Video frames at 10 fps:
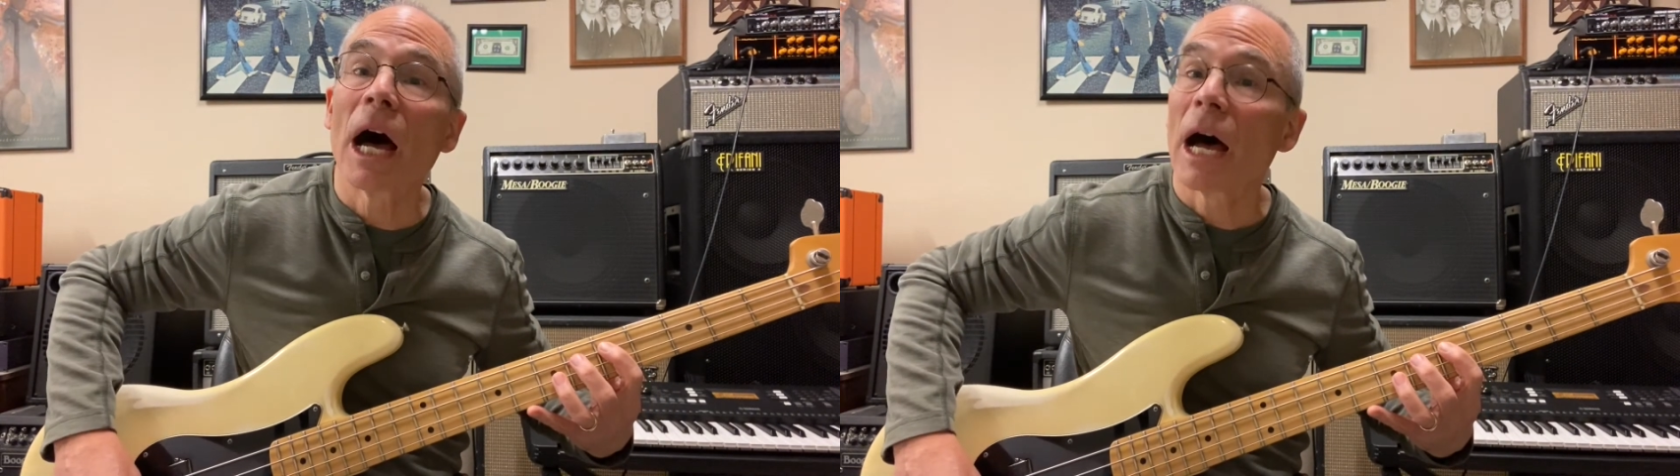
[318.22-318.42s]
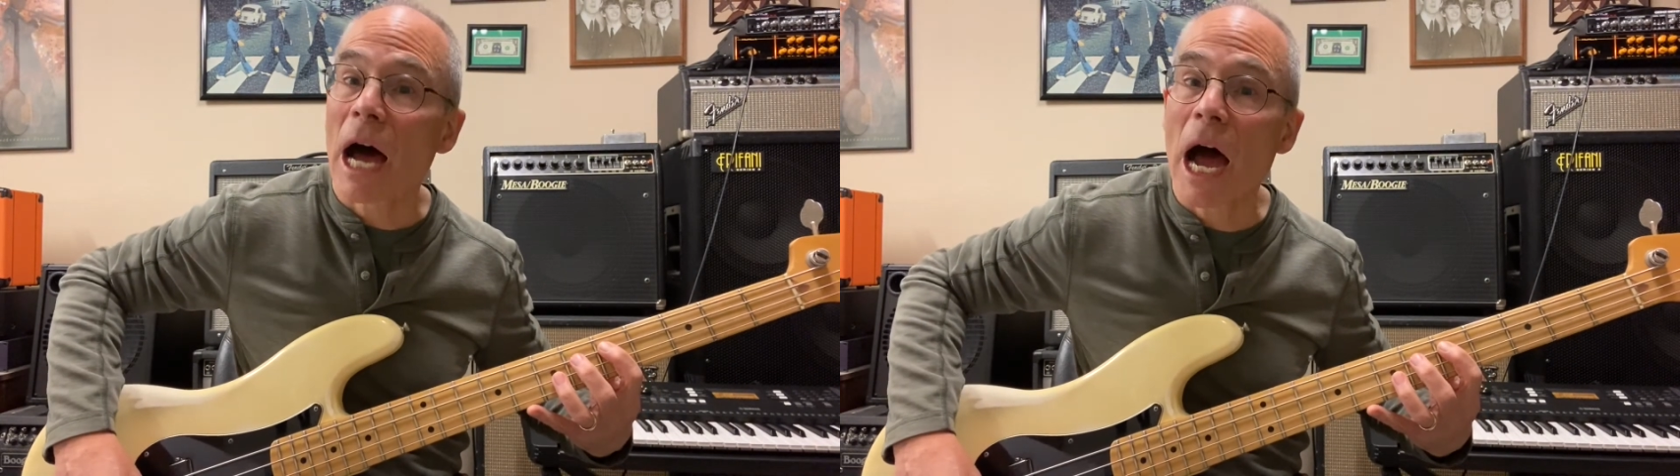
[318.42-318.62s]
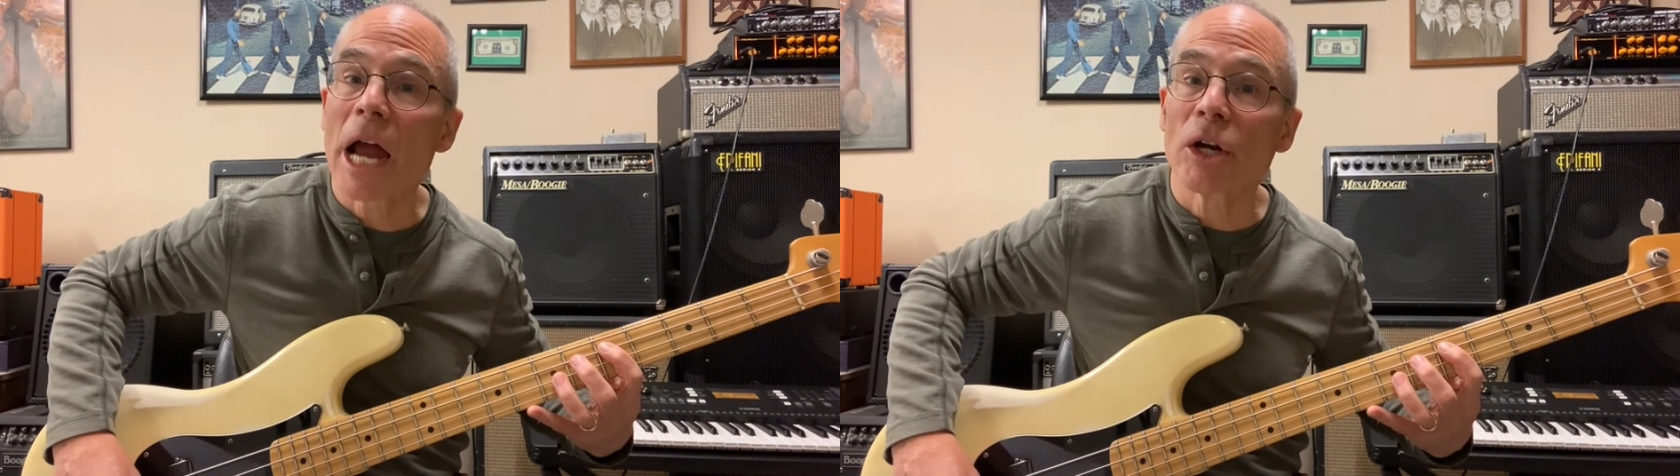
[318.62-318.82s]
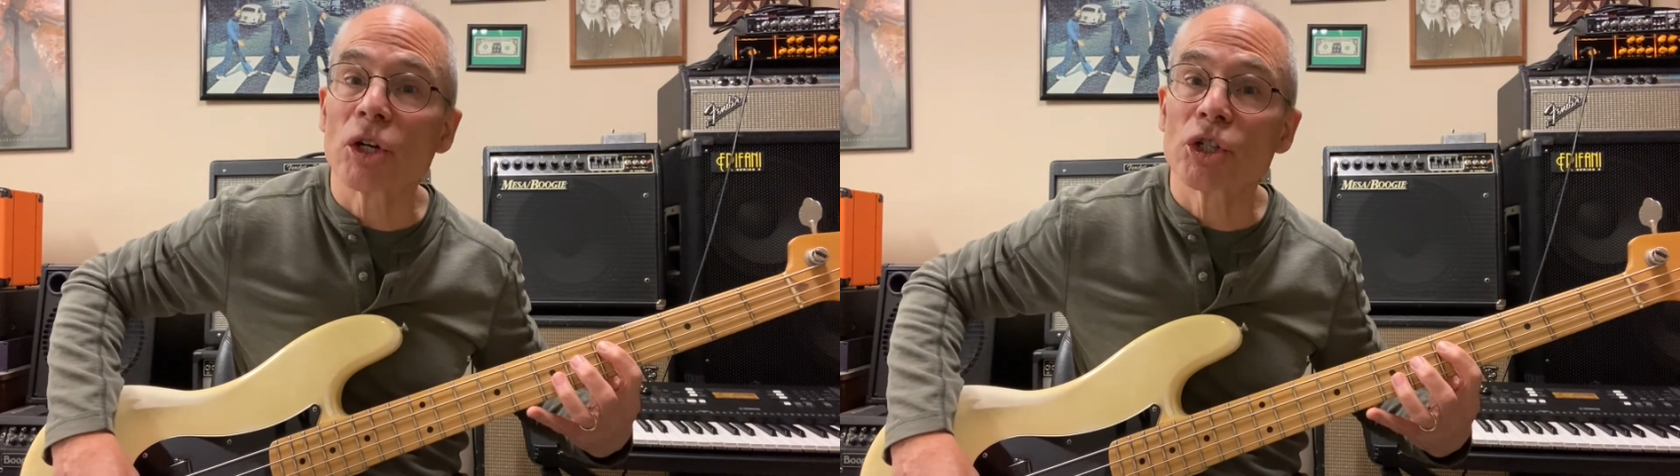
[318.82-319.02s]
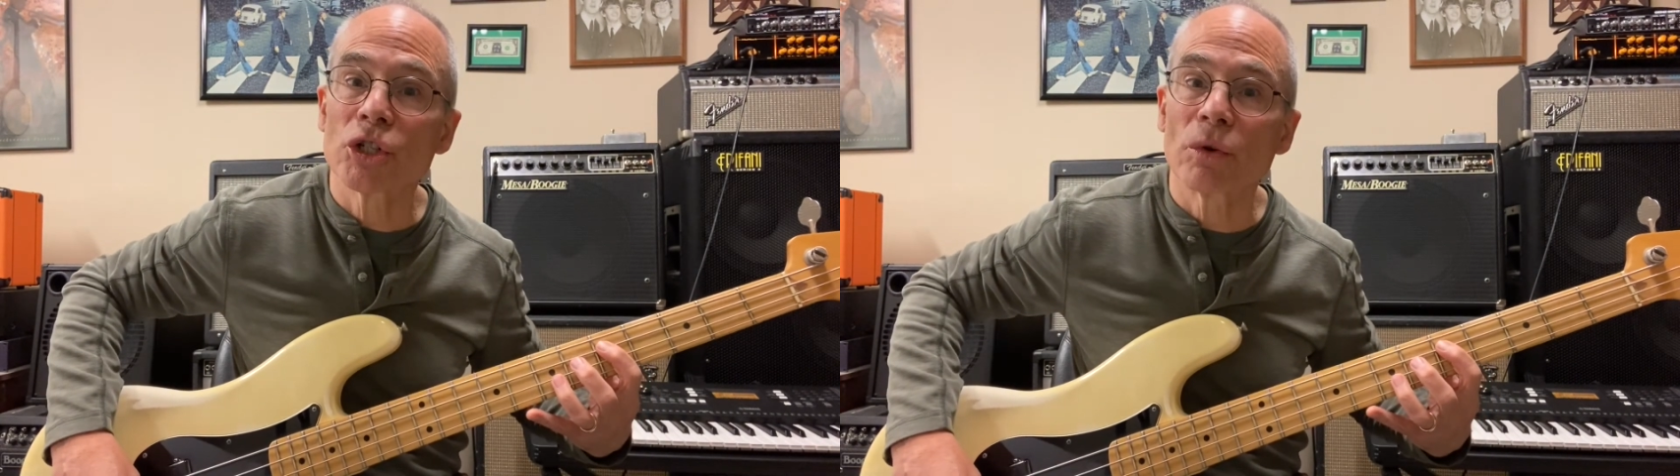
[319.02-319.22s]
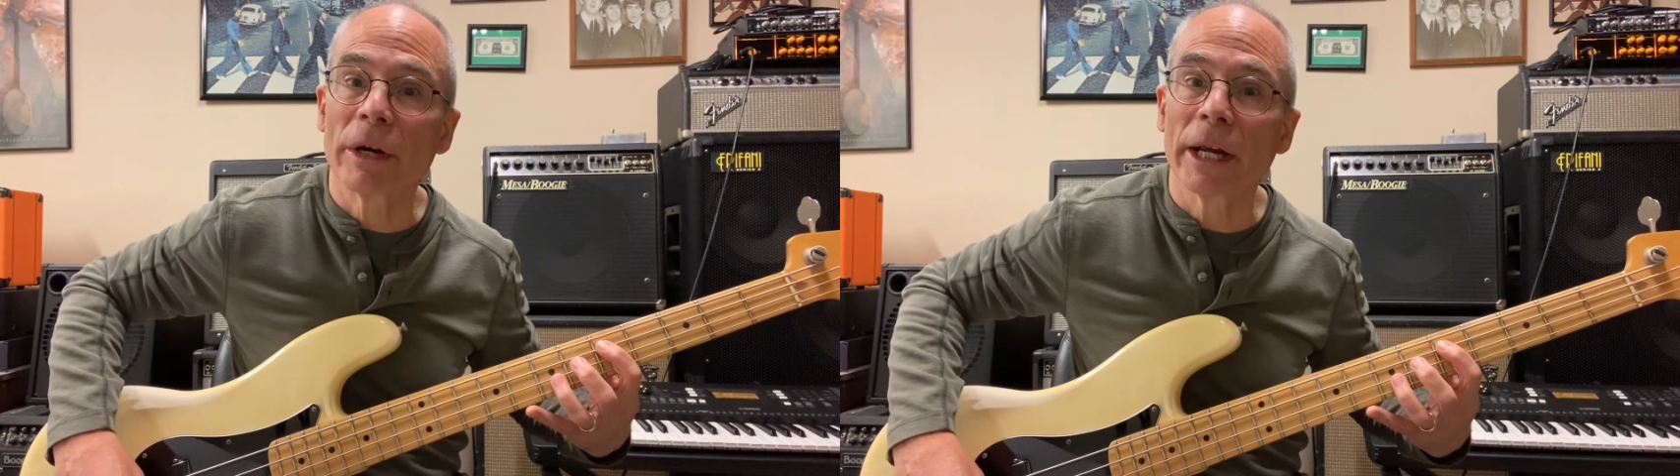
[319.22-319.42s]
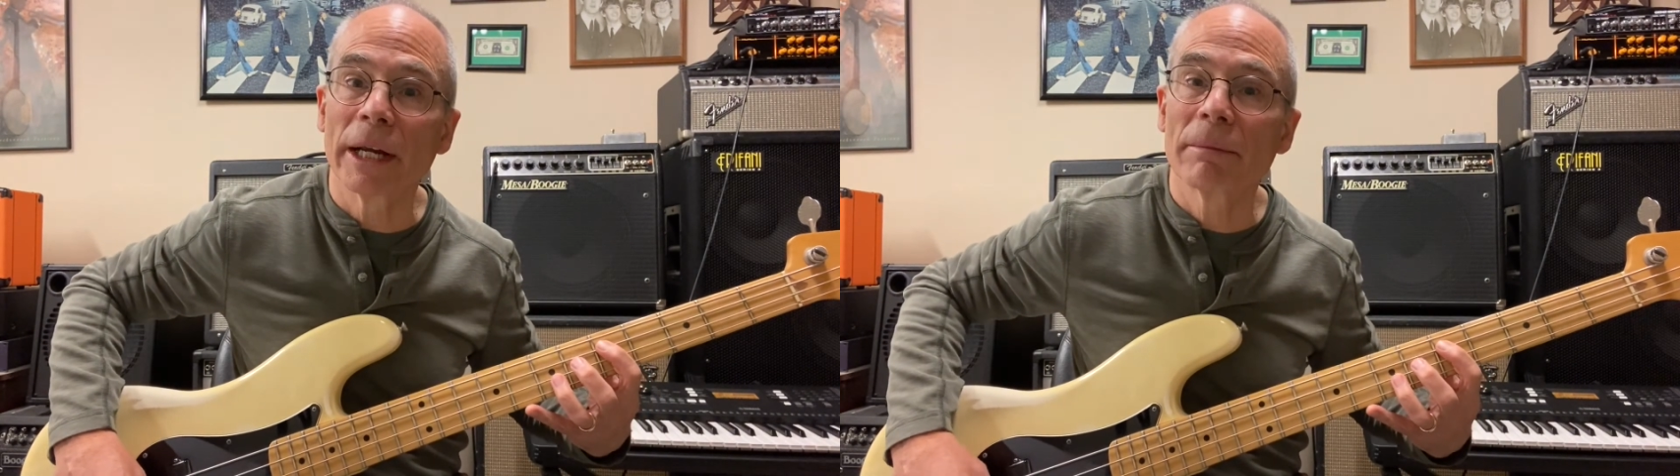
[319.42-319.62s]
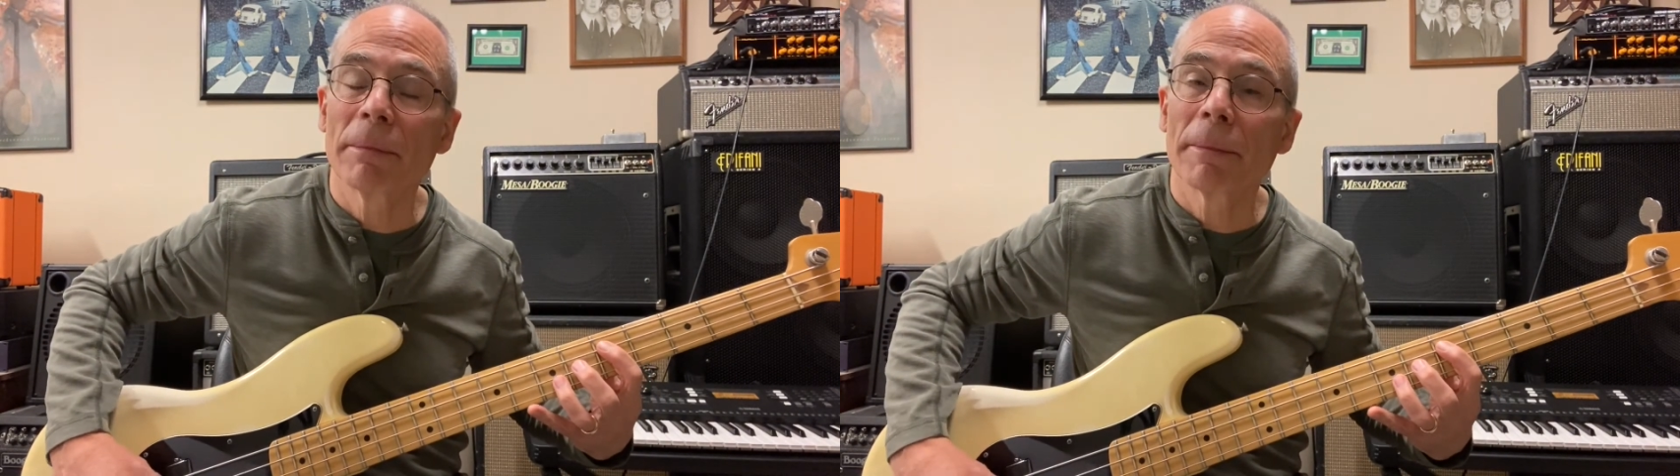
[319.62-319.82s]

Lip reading: higher string,